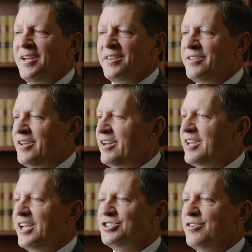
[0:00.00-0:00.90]
The
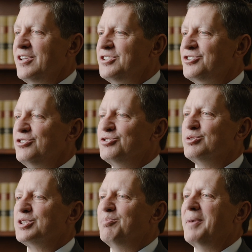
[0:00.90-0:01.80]
dedication of these students
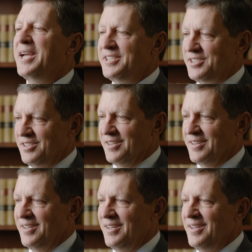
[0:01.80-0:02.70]
was amazing.
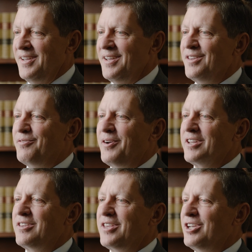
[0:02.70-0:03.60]
The
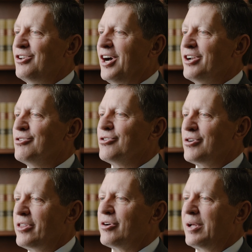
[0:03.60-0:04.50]
fact that they could honor their
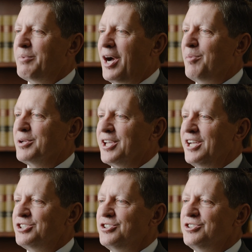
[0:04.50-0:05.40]
other
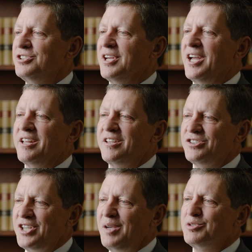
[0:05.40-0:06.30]
obligations and at the
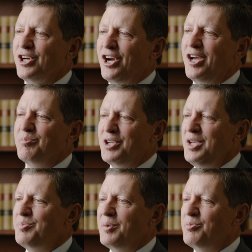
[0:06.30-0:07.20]
same time
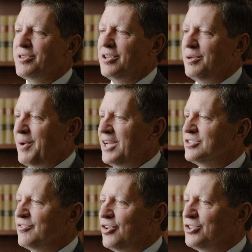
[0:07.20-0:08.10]
keep up with the demands
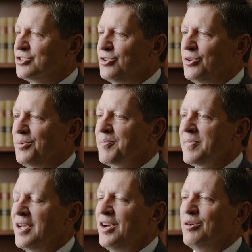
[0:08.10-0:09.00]
of law school
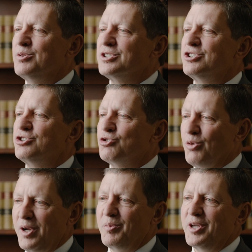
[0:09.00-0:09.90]
was
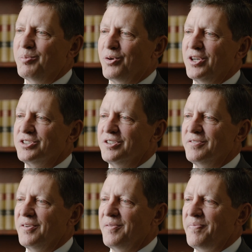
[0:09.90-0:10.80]
extremely impressive.